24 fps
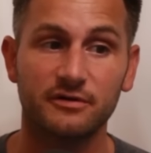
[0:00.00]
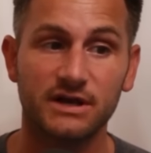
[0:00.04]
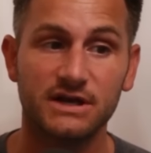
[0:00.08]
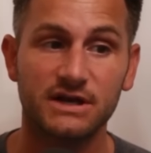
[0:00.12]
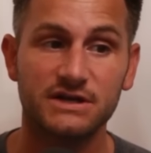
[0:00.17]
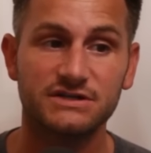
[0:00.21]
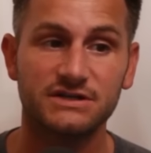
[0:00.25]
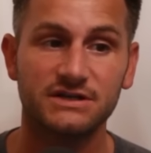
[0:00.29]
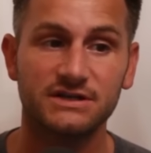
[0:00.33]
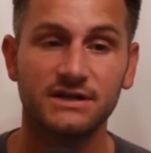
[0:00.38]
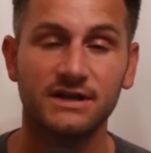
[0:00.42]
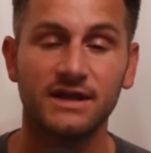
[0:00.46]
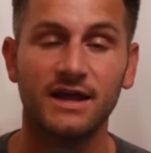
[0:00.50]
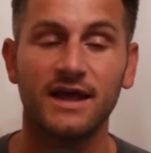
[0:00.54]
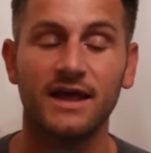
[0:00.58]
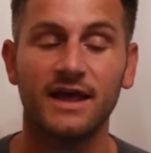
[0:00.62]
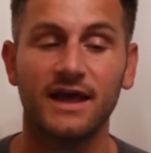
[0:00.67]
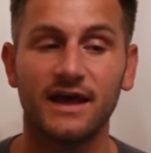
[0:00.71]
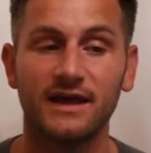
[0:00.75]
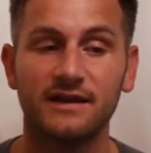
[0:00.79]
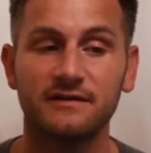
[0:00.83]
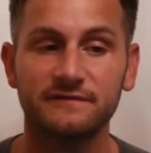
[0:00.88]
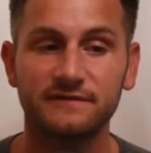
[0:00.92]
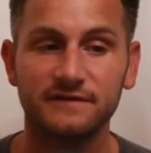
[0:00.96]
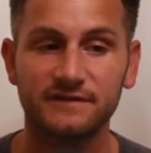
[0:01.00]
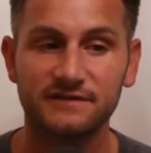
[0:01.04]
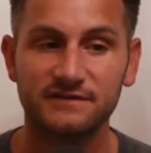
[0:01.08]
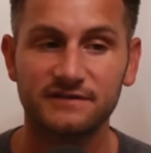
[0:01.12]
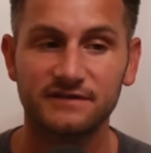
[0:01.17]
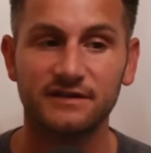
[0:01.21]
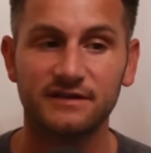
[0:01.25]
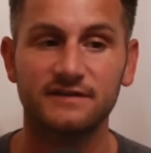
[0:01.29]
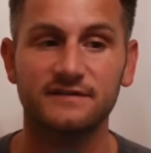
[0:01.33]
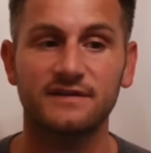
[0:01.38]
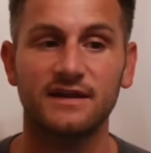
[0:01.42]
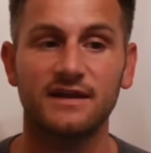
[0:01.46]
creation, and
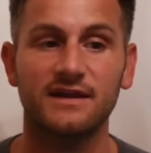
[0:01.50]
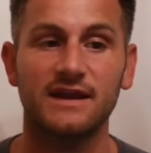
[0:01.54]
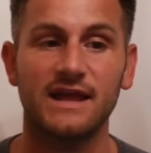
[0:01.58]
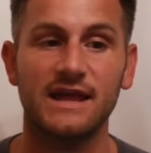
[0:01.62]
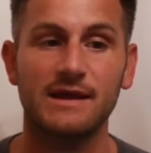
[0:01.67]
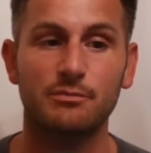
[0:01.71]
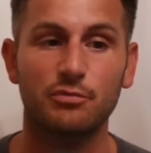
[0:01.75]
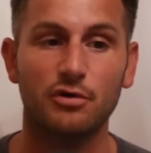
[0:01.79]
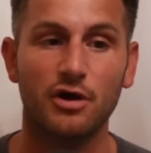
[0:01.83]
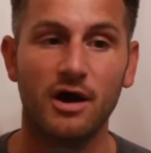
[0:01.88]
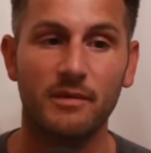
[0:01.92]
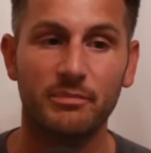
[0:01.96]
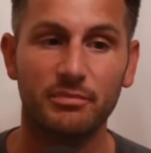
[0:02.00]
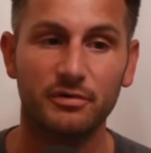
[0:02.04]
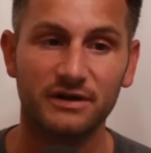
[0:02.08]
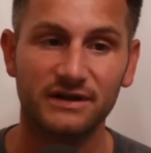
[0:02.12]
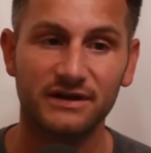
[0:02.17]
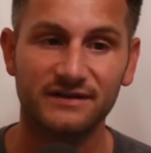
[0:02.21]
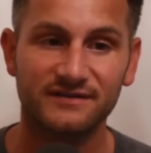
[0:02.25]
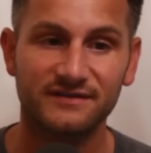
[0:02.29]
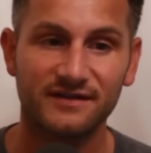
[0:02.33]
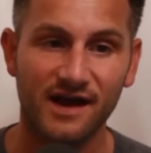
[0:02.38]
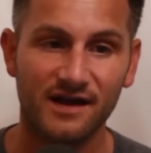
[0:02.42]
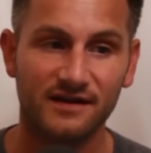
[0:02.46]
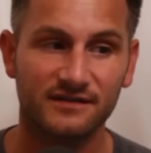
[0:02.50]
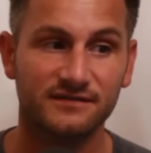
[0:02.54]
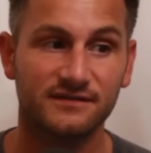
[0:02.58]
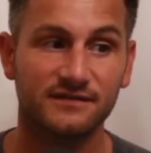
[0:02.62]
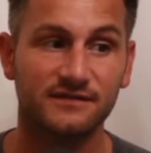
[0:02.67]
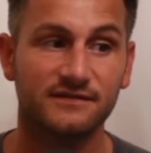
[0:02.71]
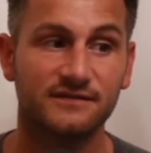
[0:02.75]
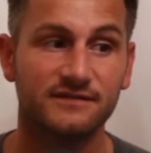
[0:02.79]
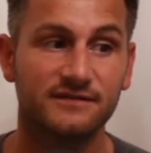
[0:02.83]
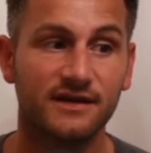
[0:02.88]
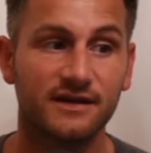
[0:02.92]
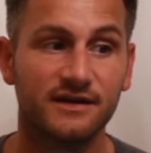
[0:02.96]
facilitate a property tax
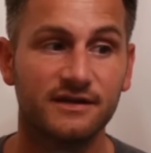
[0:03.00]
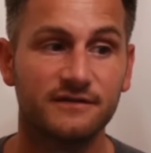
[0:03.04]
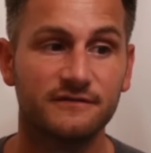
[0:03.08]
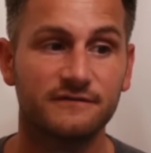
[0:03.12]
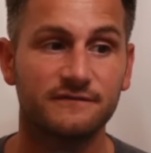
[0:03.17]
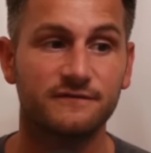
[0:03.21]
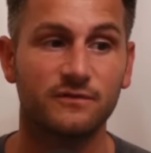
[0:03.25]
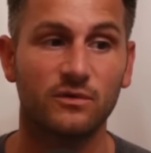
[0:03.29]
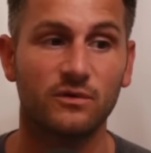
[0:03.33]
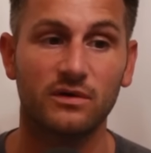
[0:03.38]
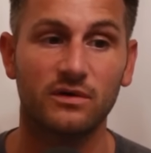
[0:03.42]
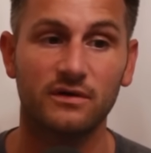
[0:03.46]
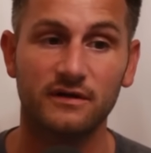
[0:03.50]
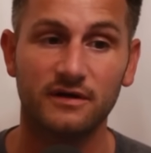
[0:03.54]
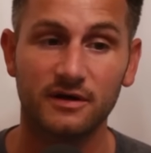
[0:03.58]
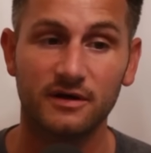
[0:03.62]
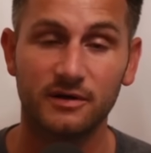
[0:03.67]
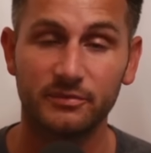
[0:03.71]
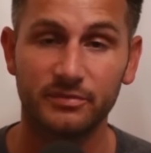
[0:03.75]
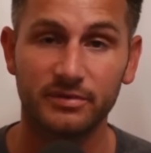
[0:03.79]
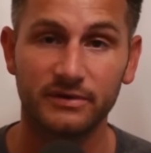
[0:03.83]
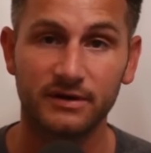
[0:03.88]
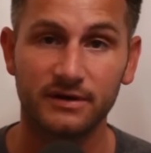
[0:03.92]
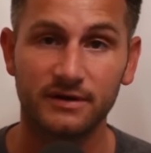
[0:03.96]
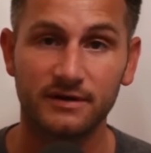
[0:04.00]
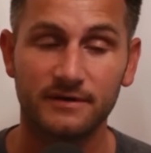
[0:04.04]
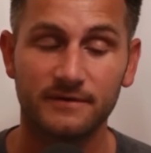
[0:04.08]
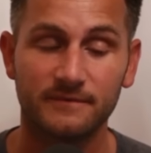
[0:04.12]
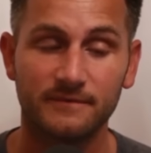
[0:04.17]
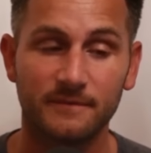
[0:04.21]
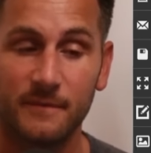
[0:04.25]
incentive for the company.